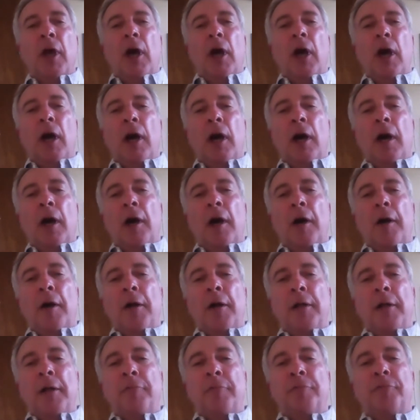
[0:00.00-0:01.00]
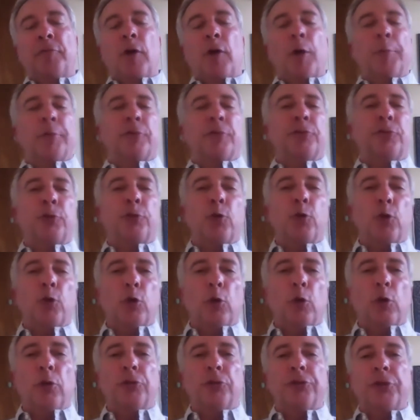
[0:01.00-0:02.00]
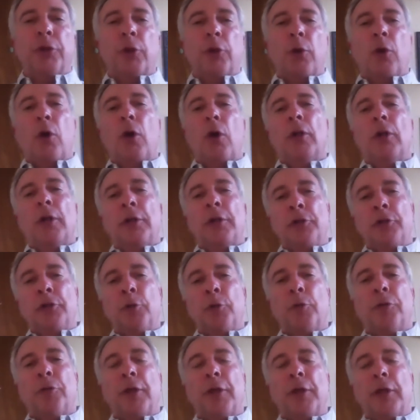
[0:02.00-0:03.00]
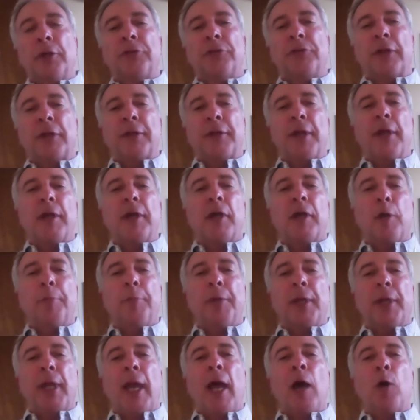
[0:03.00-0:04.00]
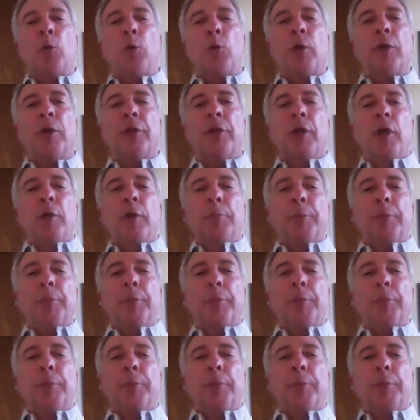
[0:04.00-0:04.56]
pharmaceuticals and all, and new things that they're coming out with,